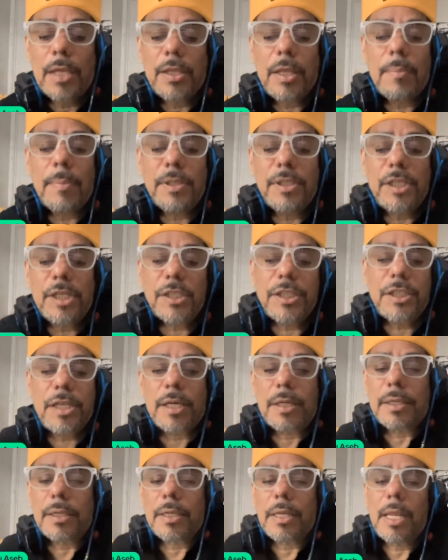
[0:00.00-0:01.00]
The
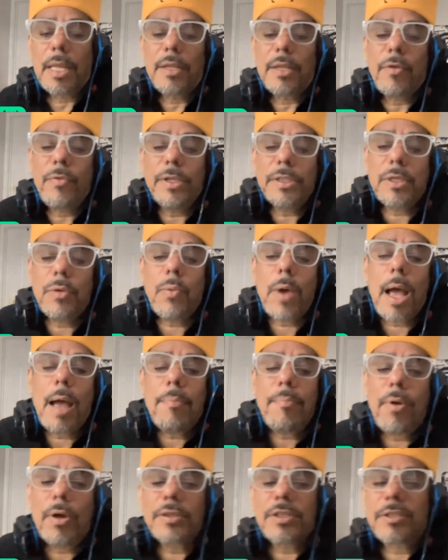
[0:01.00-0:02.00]
magician. The reason why
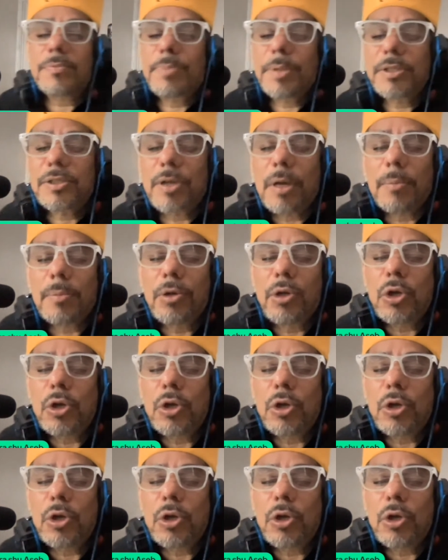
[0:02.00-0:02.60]
I brought this picture up,